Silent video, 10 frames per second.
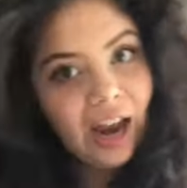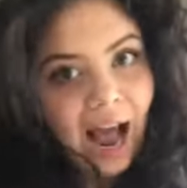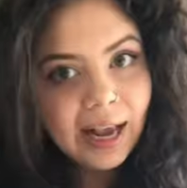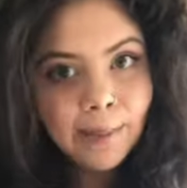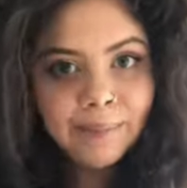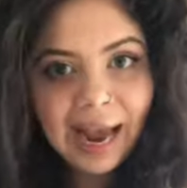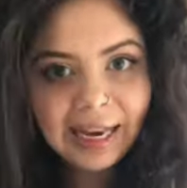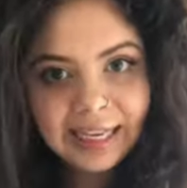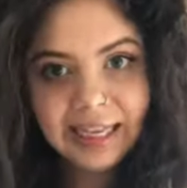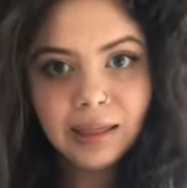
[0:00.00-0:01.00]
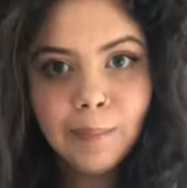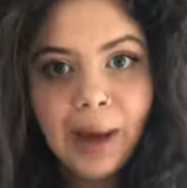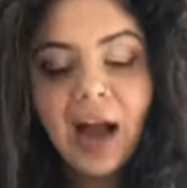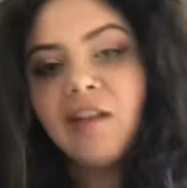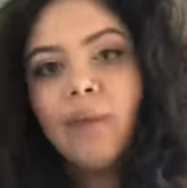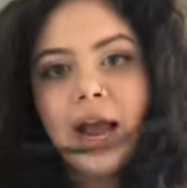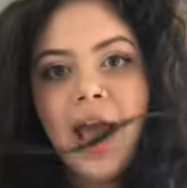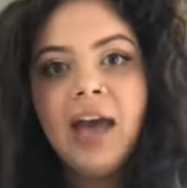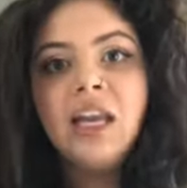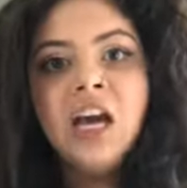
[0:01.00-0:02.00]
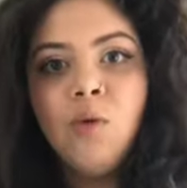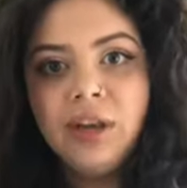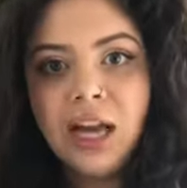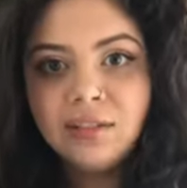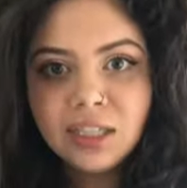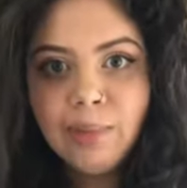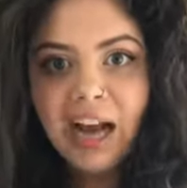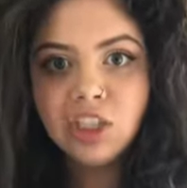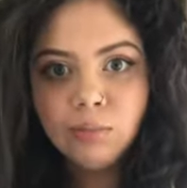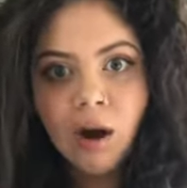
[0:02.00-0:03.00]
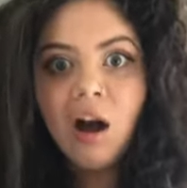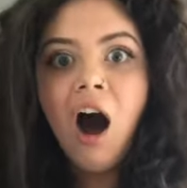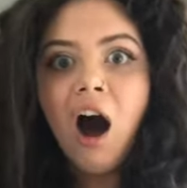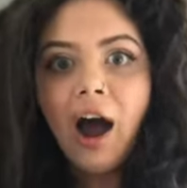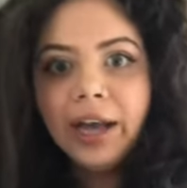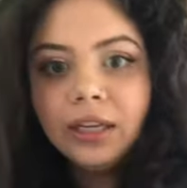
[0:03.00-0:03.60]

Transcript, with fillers: I can barely get the back of my head without smashing my eye.